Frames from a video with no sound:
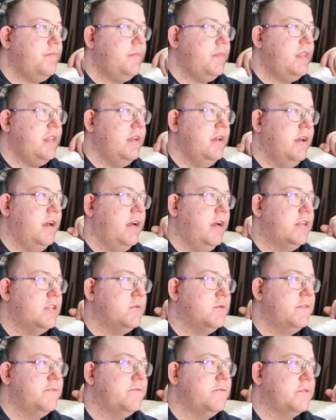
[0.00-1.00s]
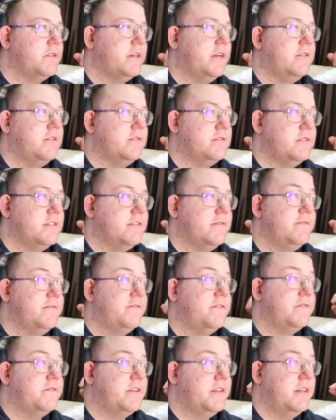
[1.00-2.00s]

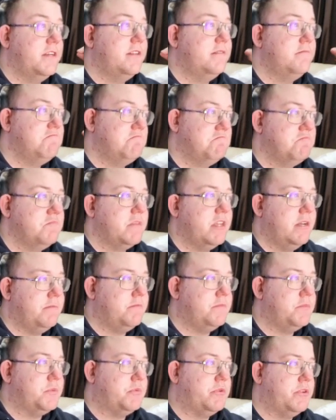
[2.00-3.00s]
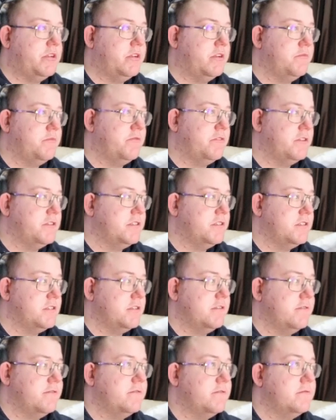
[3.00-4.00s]
24,750 yen. Yep, it's a pretty good price actually
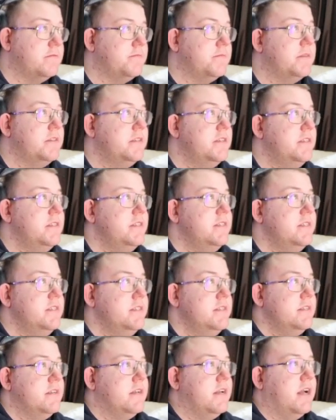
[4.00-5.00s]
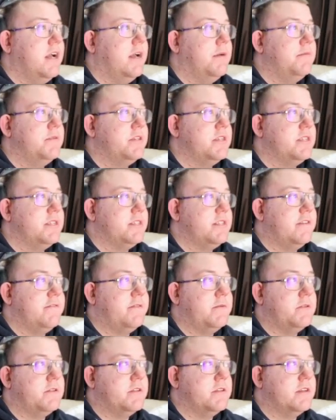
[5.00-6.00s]
overall. So that's definitely
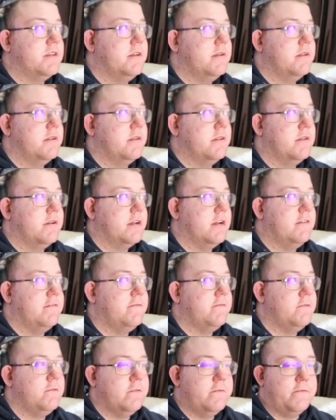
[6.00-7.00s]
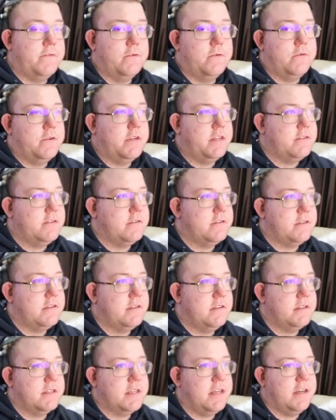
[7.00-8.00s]
one to look out for if you're interested
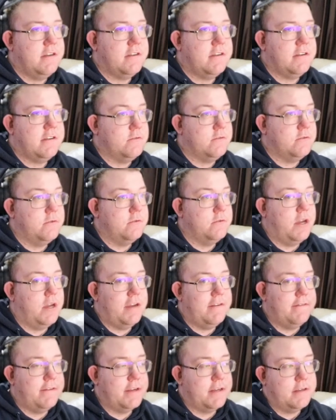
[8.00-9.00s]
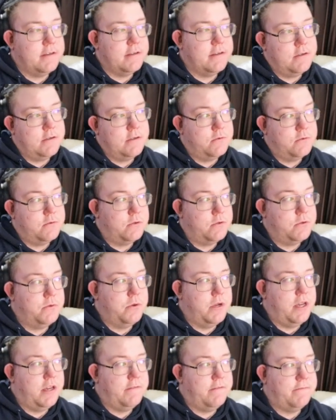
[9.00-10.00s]
in this character or having or do
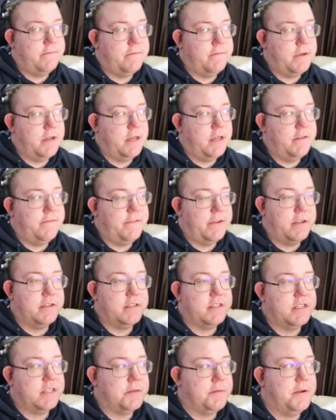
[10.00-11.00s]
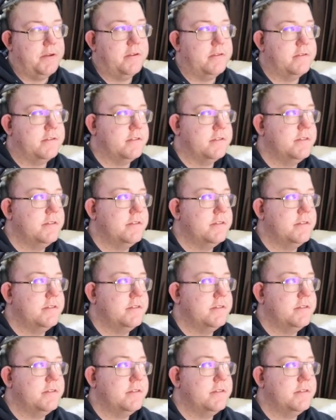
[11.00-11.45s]
have figures in kimonos.